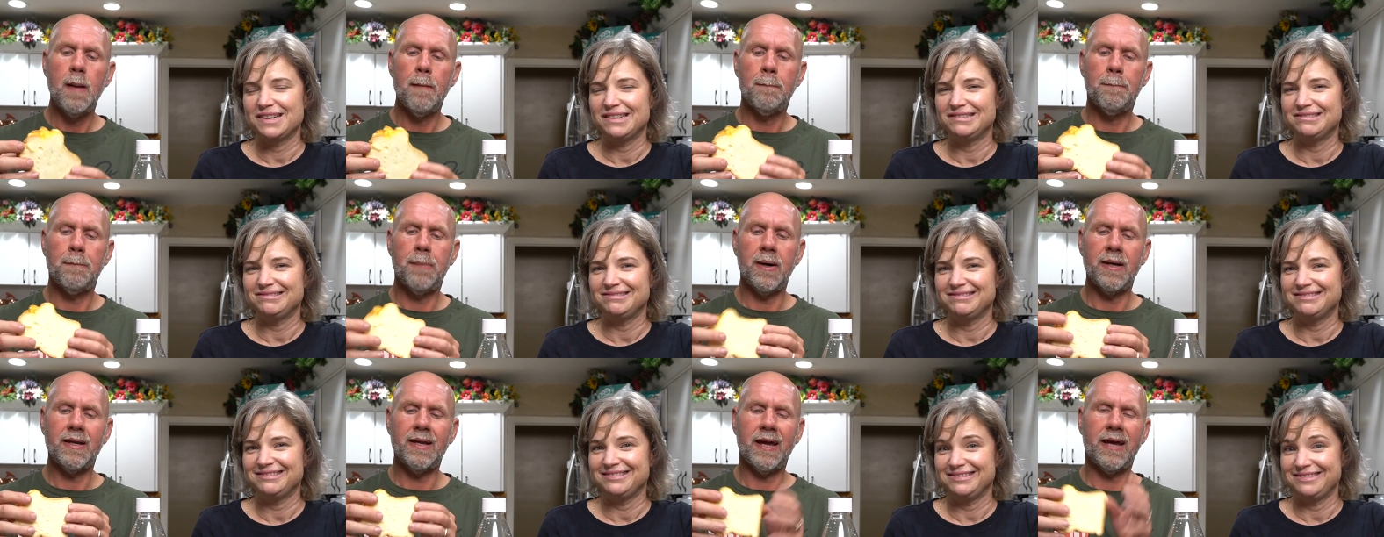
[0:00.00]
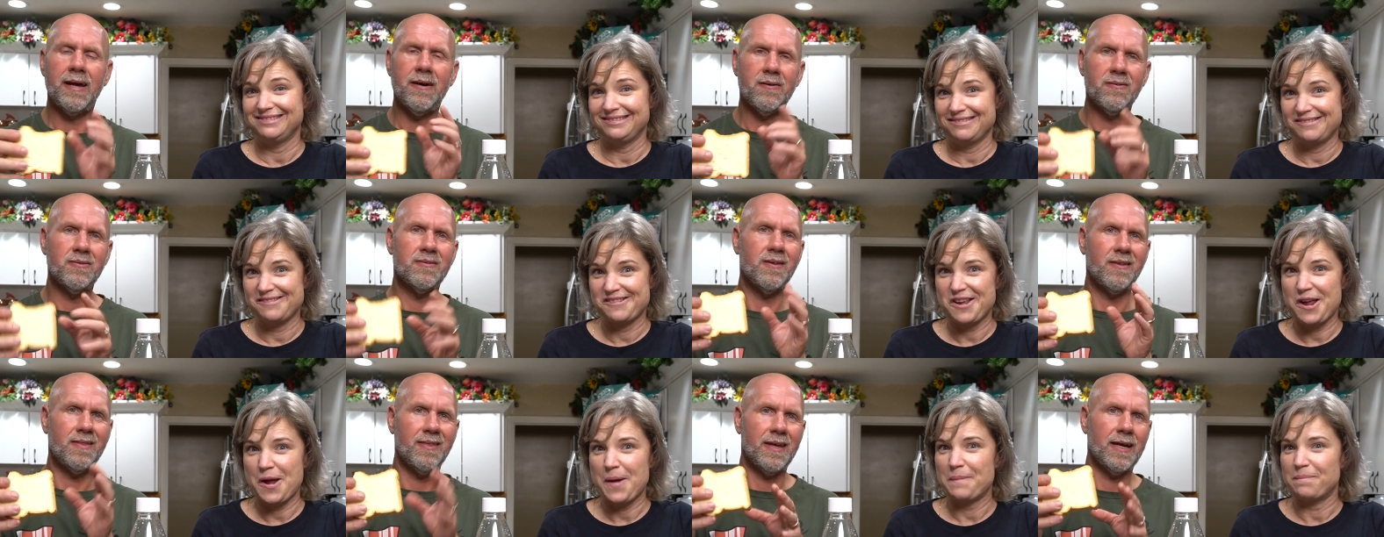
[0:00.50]
Speaker 1: But here's
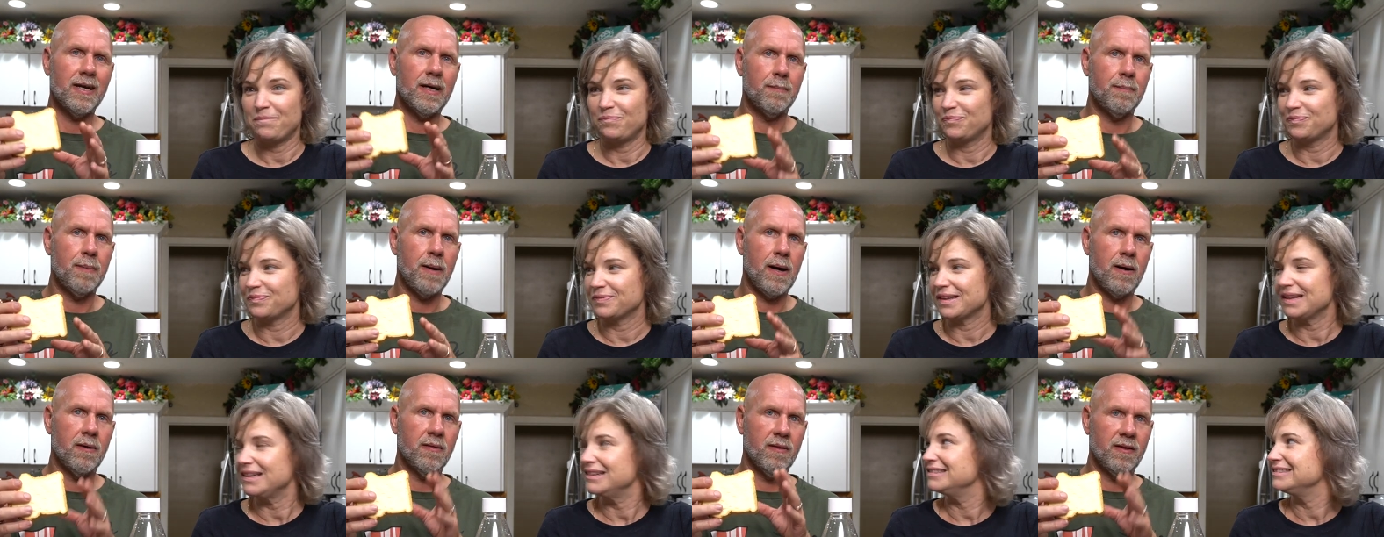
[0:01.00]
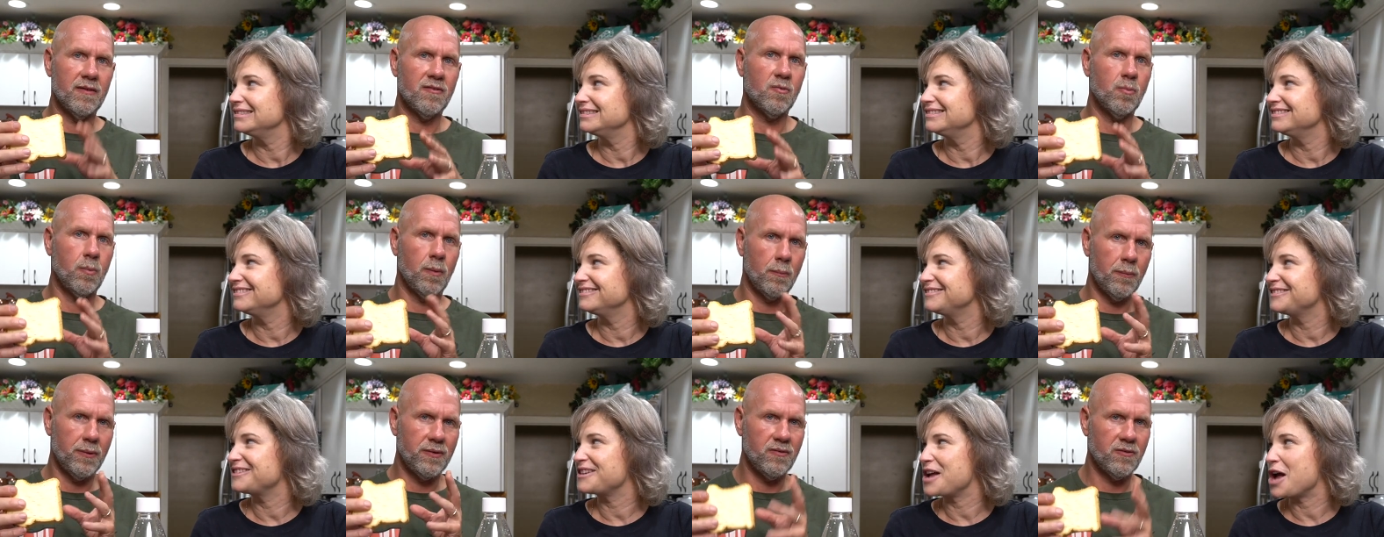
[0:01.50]
the thing about this:
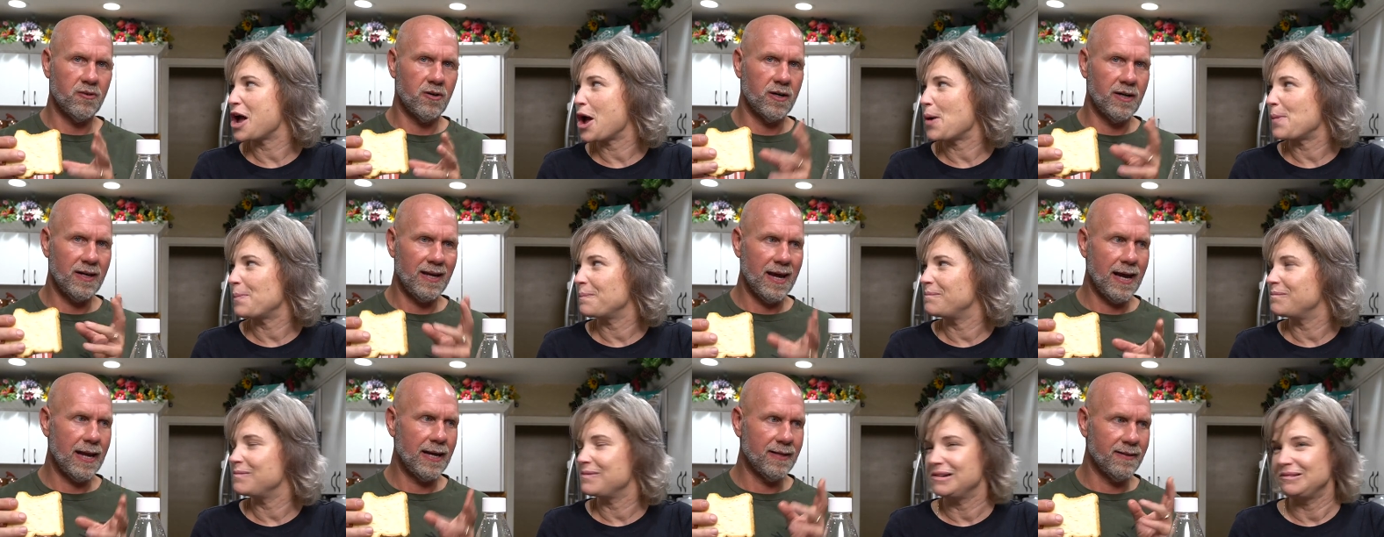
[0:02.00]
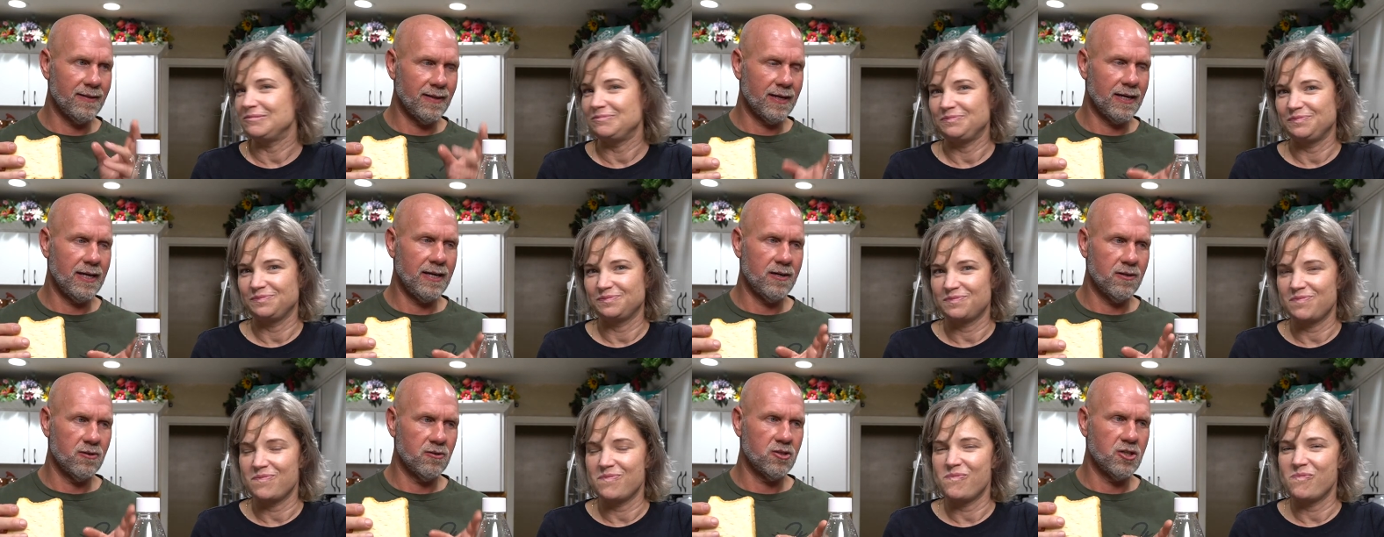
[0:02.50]
when we started adding the
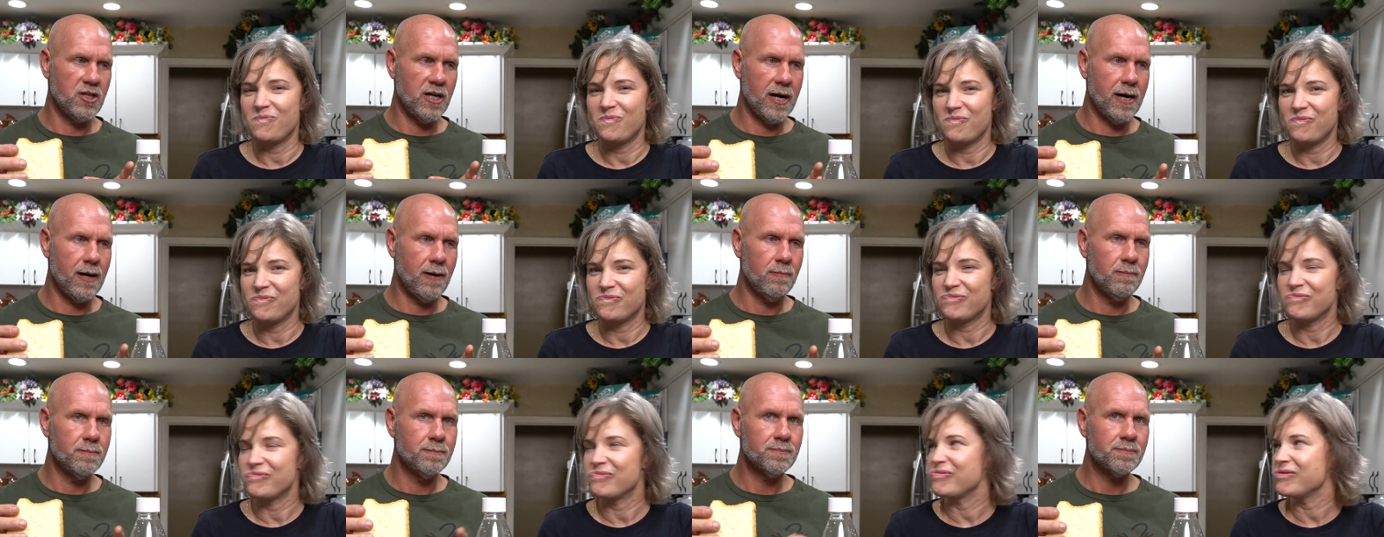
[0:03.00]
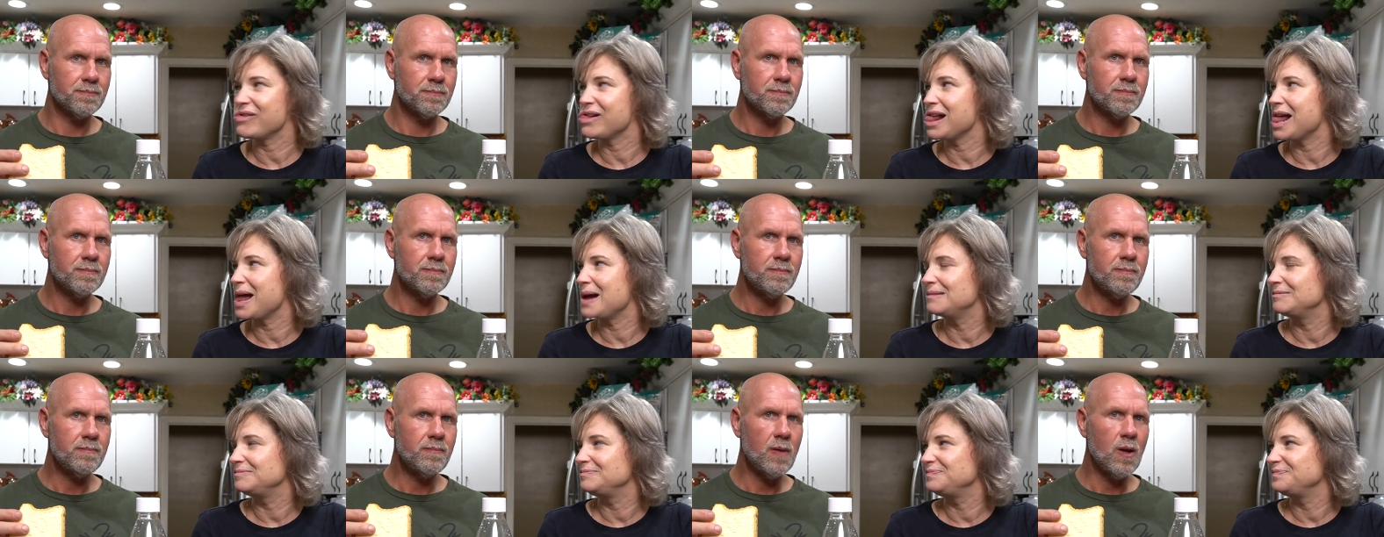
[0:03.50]
Keto Chow,
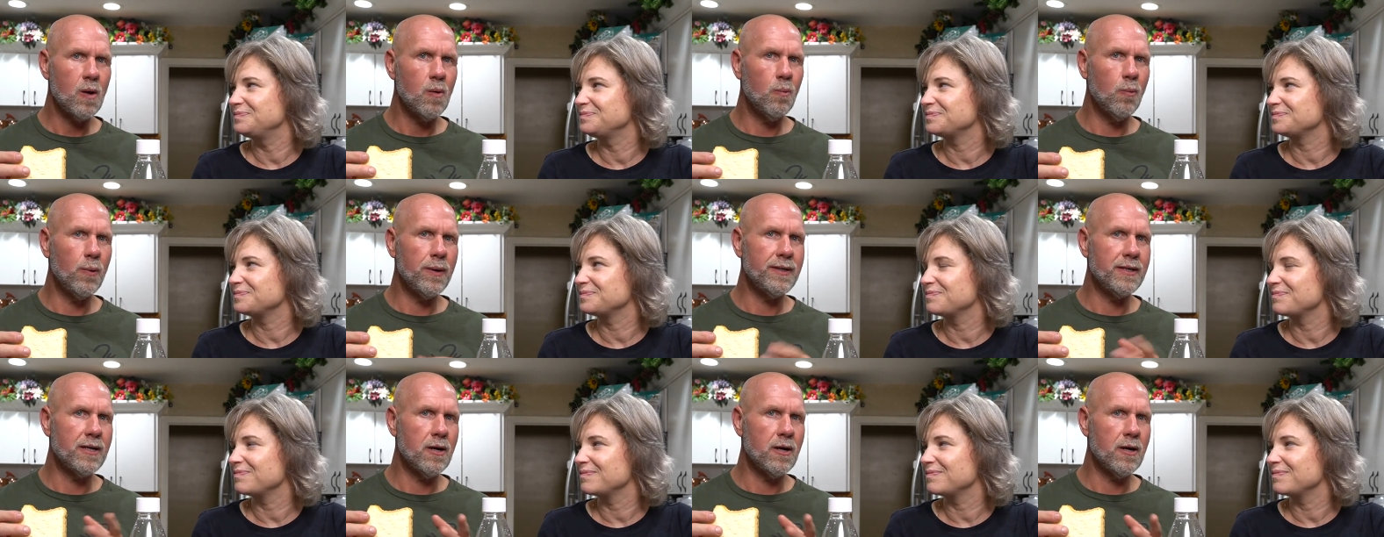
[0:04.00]
we